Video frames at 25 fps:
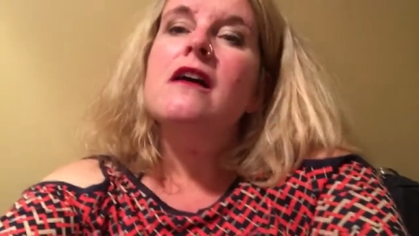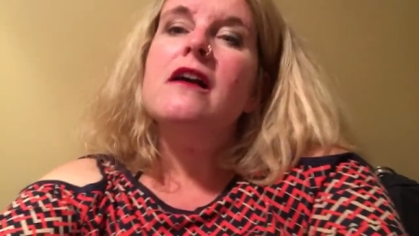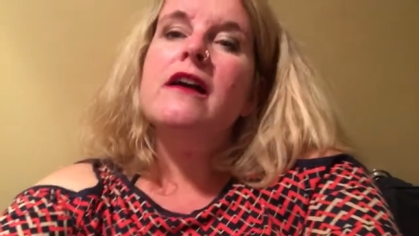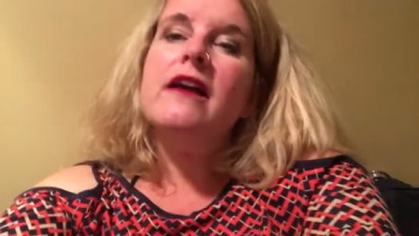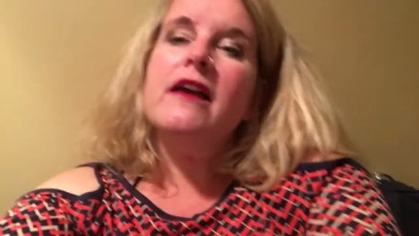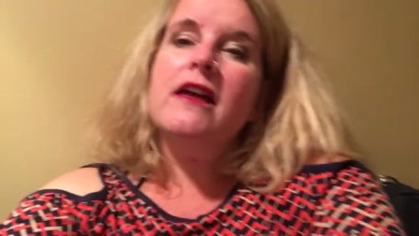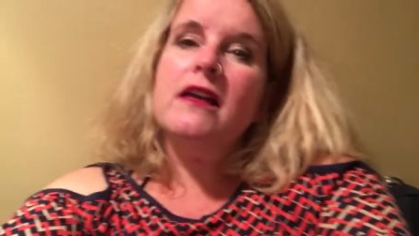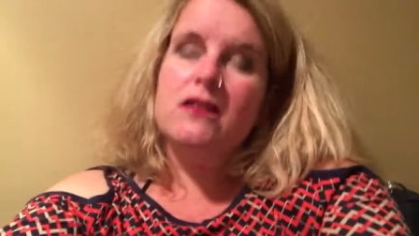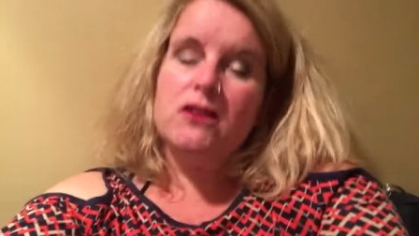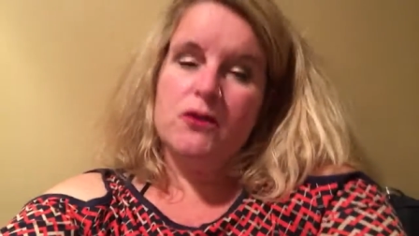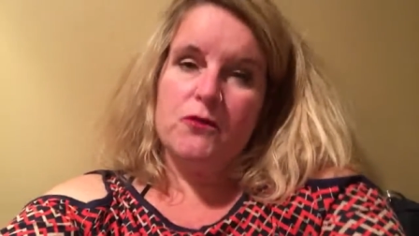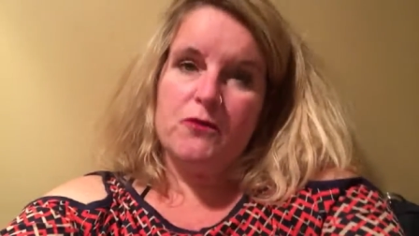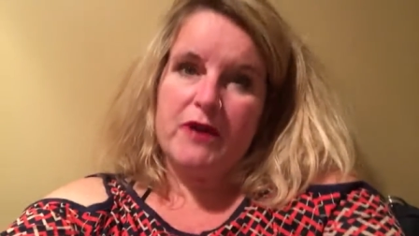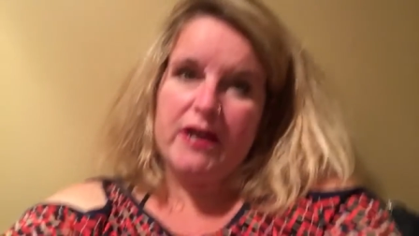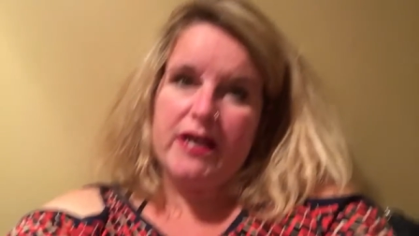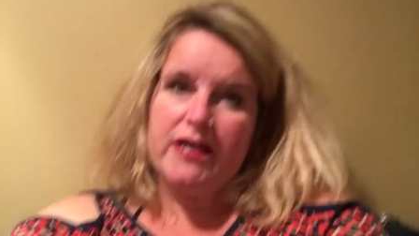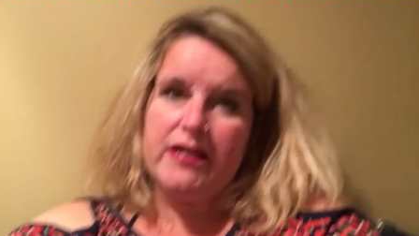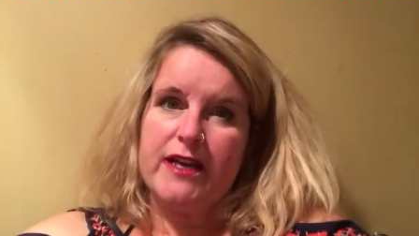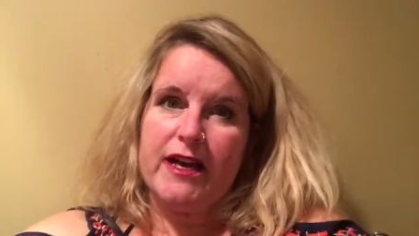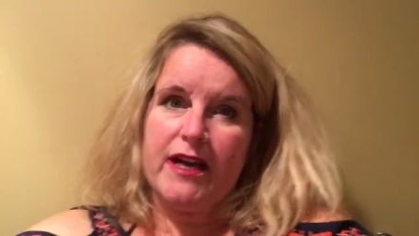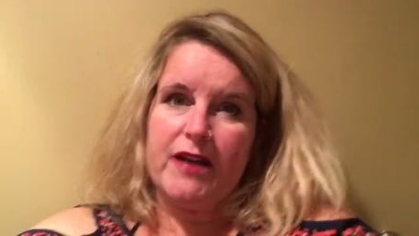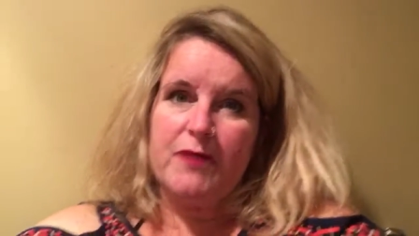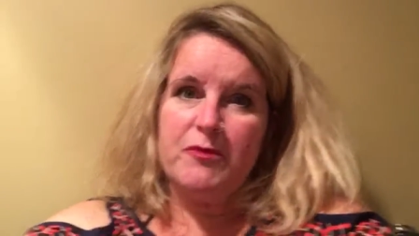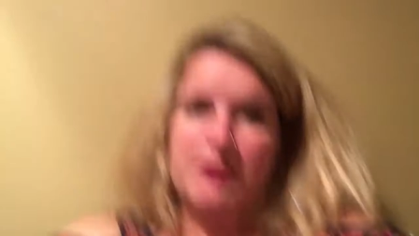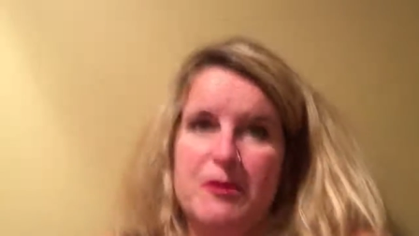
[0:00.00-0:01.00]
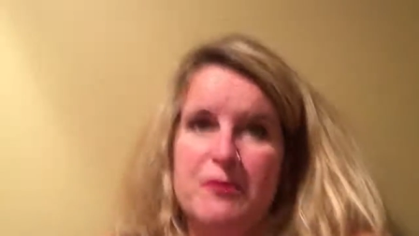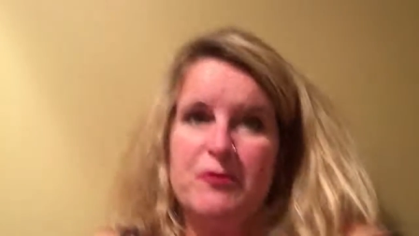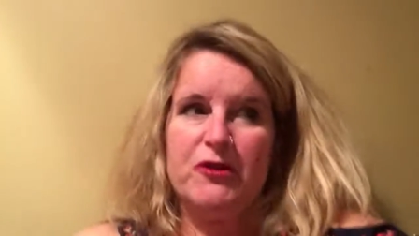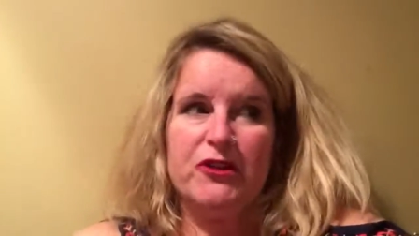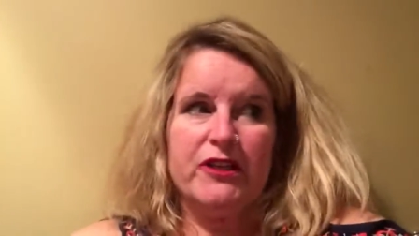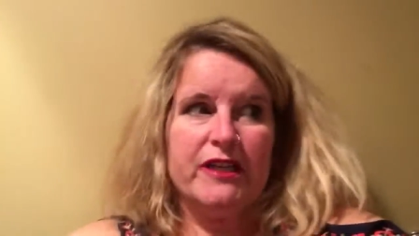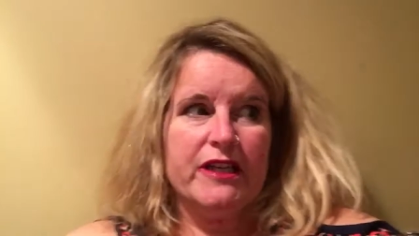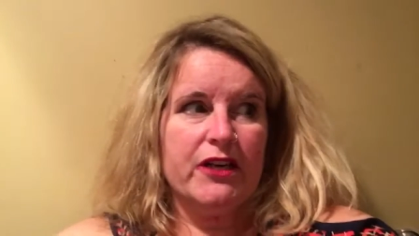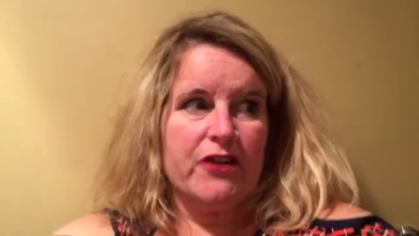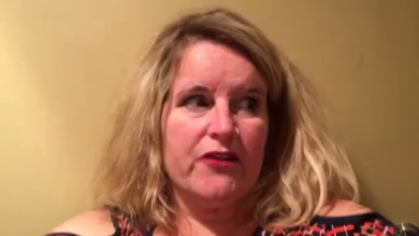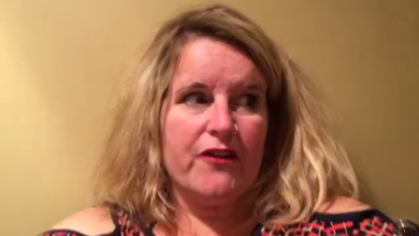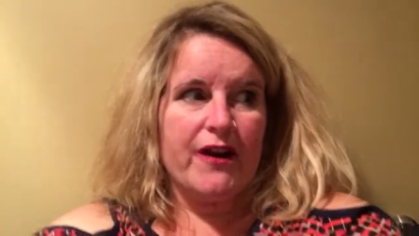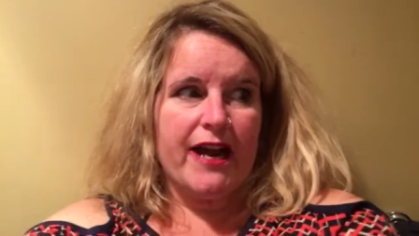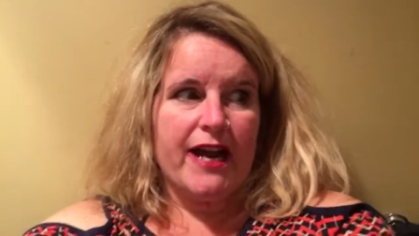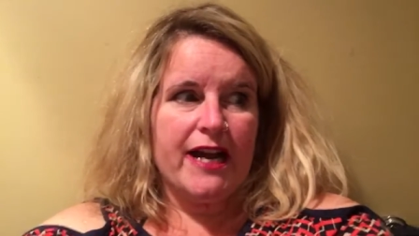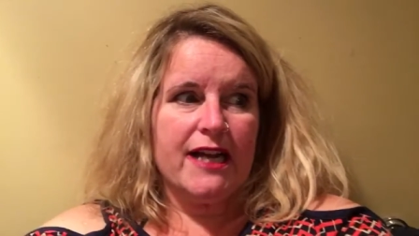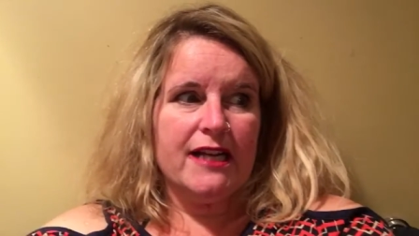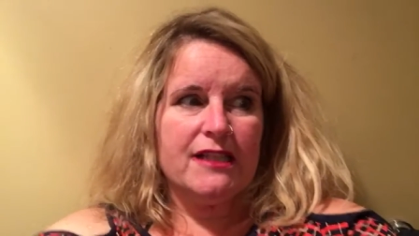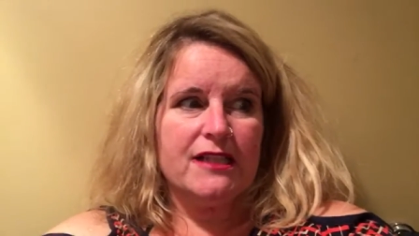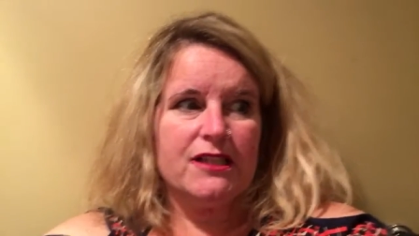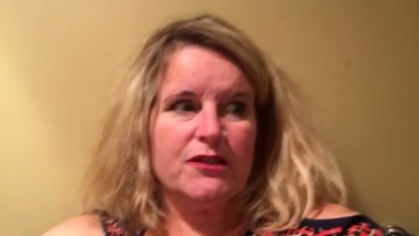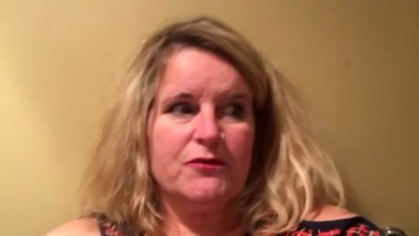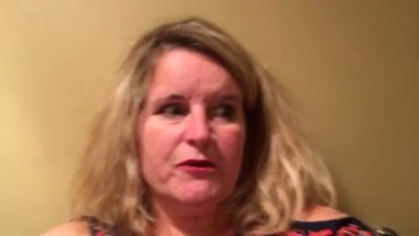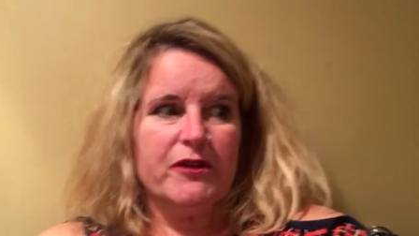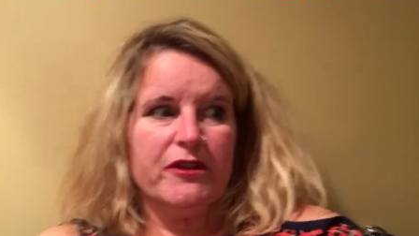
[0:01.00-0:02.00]
and the way that people
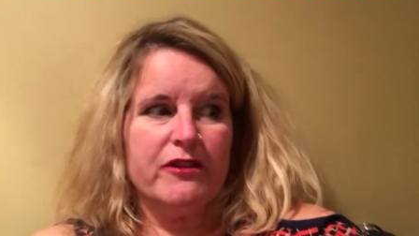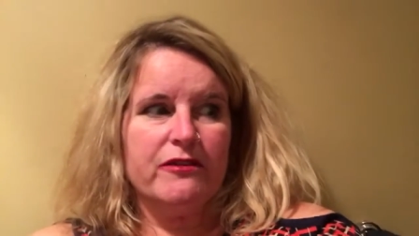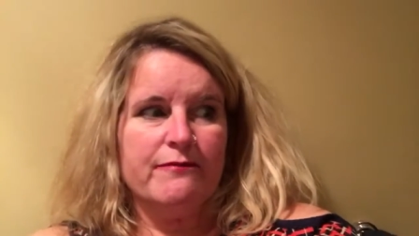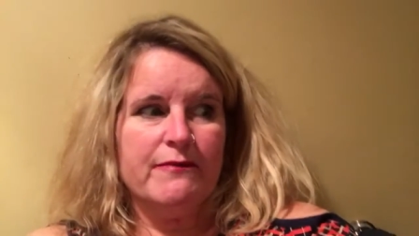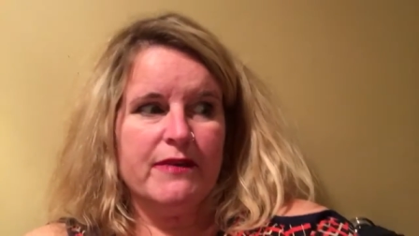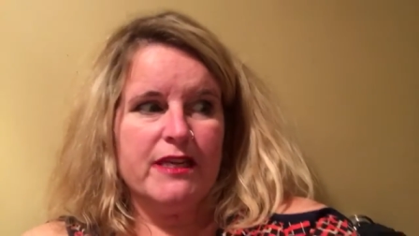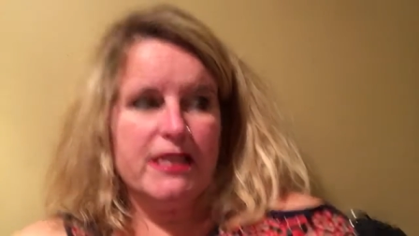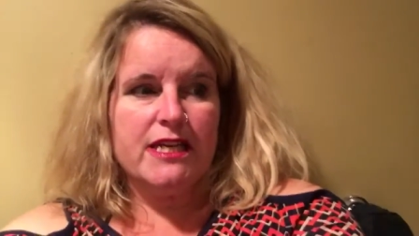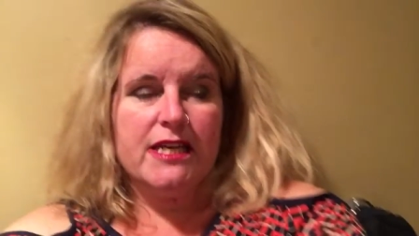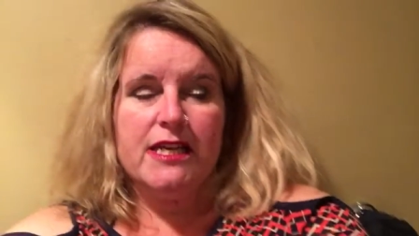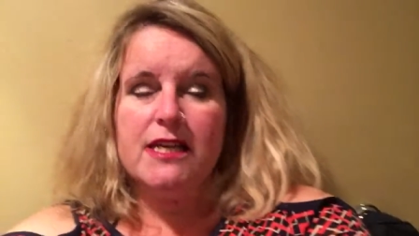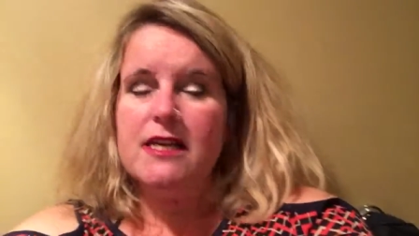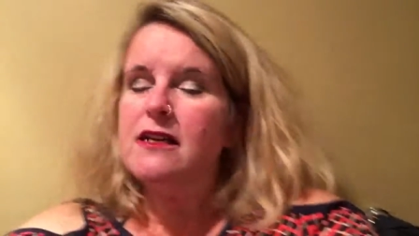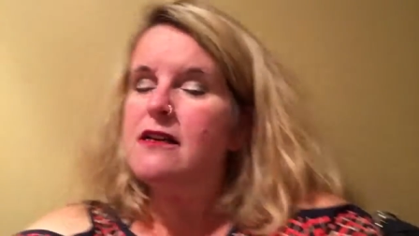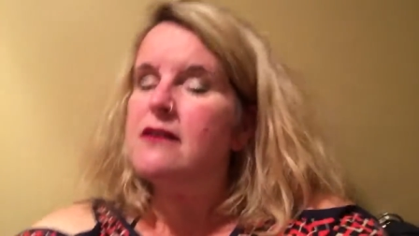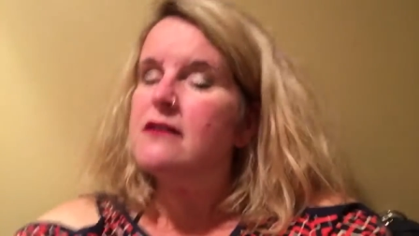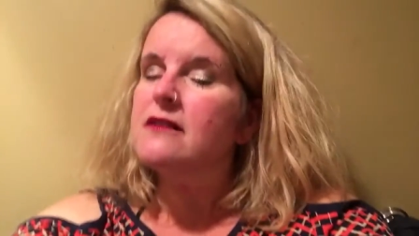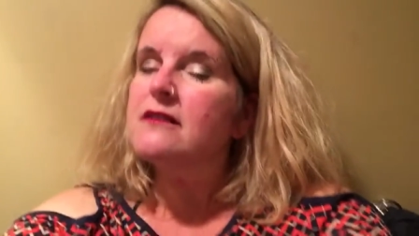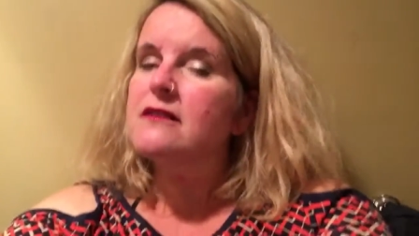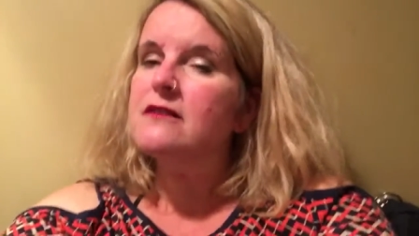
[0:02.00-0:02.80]
interact with me